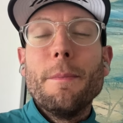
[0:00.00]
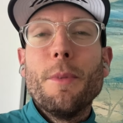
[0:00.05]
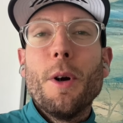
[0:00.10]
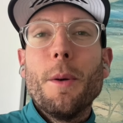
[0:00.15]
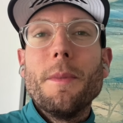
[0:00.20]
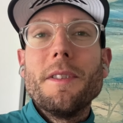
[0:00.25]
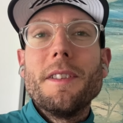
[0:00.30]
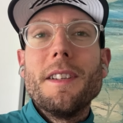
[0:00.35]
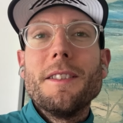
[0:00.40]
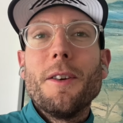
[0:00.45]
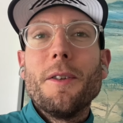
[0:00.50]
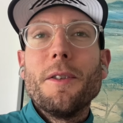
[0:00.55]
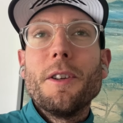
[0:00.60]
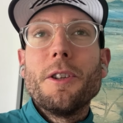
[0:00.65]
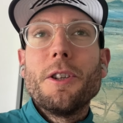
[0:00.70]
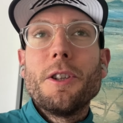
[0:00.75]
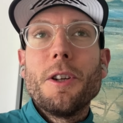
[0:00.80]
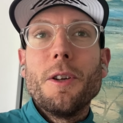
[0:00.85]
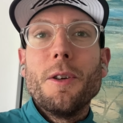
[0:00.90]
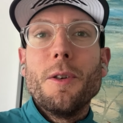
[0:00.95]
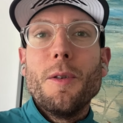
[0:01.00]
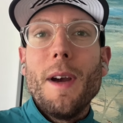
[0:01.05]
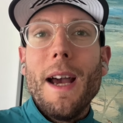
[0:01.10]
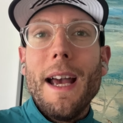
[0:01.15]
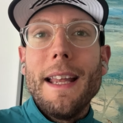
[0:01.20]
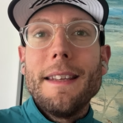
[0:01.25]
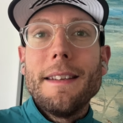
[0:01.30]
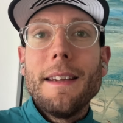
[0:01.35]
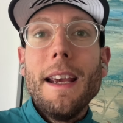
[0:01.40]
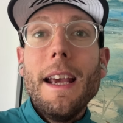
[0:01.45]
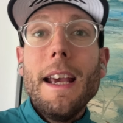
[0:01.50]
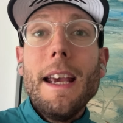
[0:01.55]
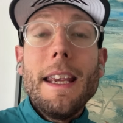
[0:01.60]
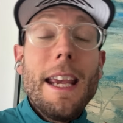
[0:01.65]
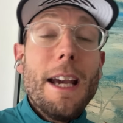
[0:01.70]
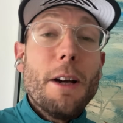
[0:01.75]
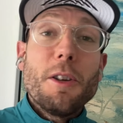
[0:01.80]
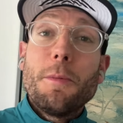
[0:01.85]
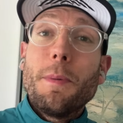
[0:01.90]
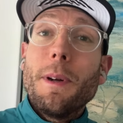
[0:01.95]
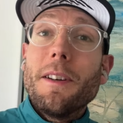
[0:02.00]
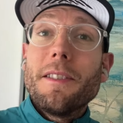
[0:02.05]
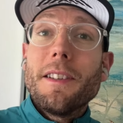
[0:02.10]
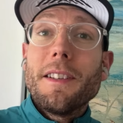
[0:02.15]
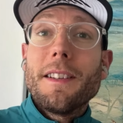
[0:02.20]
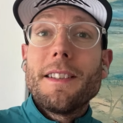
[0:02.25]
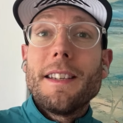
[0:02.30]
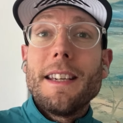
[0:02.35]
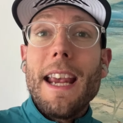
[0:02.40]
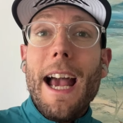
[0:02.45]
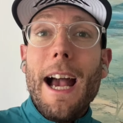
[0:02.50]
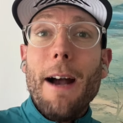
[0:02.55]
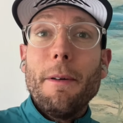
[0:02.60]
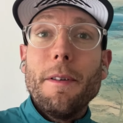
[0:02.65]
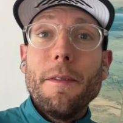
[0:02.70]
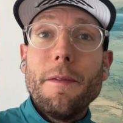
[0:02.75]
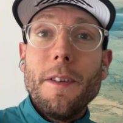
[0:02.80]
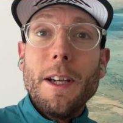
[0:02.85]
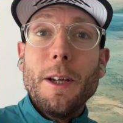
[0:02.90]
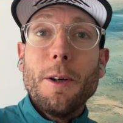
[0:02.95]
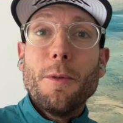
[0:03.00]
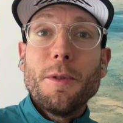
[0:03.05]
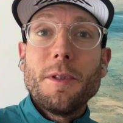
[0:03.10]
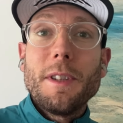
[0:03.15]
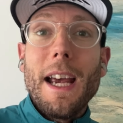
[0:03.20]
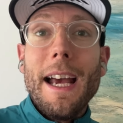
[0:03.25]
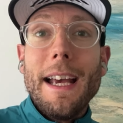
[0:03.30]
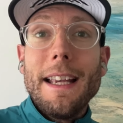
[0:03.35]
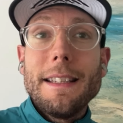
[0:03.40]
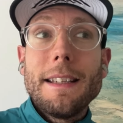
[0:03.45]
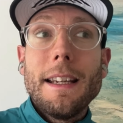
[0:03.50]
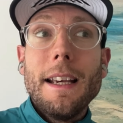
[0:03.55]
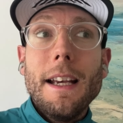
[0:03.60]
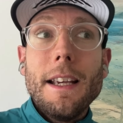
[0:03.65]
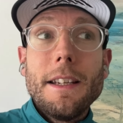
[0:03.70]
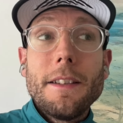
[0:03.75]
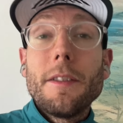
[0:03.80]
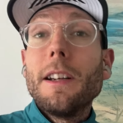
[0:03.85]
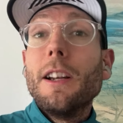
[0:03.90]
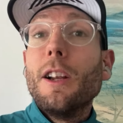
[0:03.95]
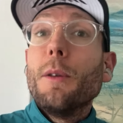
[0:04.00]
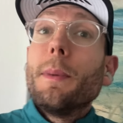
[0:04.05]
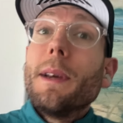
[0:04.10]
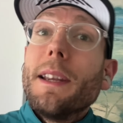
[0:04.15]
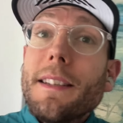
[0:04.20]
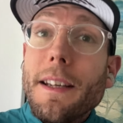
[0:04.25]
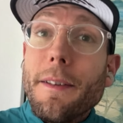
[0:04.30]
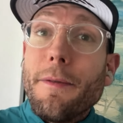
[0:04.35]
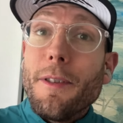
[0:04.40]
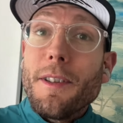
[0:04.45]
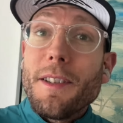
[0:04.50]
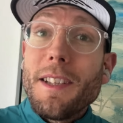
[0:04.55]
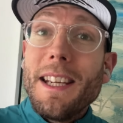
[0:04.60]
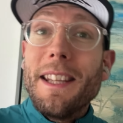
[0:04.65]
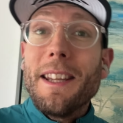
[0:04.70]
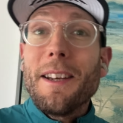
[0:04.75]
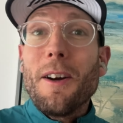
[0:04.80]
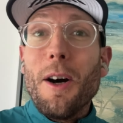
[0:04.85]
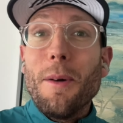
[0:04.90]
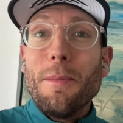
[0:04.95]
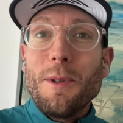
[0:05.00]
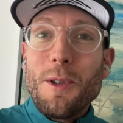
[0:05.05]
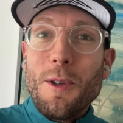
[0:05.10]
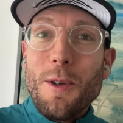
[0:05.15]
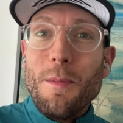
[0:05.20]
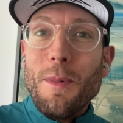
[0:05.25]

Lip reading: promises on the shoe. And yeah, it'll just be interesting to see how it feels as something a little bit different in the carbon shoe